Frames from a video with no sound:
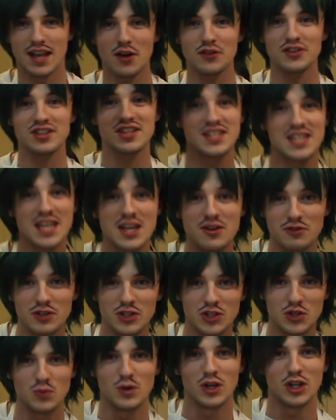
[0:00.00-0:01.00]
Now the
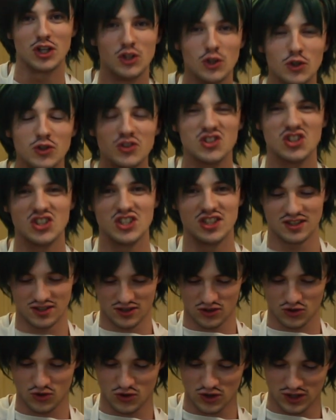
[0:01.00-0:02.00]
secret to a good
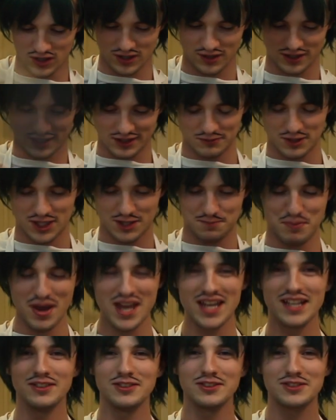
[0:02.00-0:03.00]

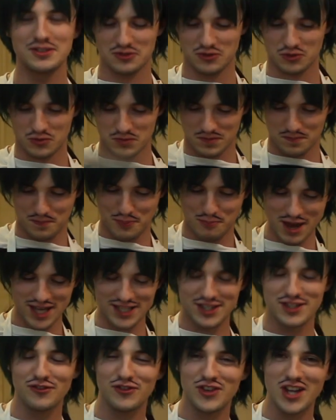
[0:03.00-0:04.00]
peeled
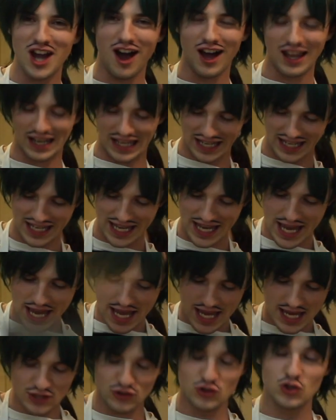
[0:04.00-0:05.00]
piece of garlic
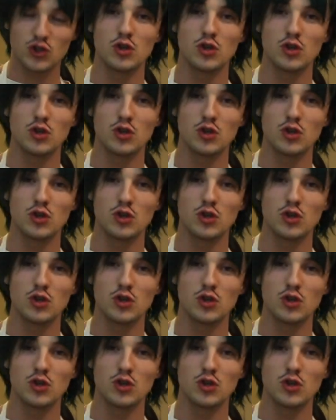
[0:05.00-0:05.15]
is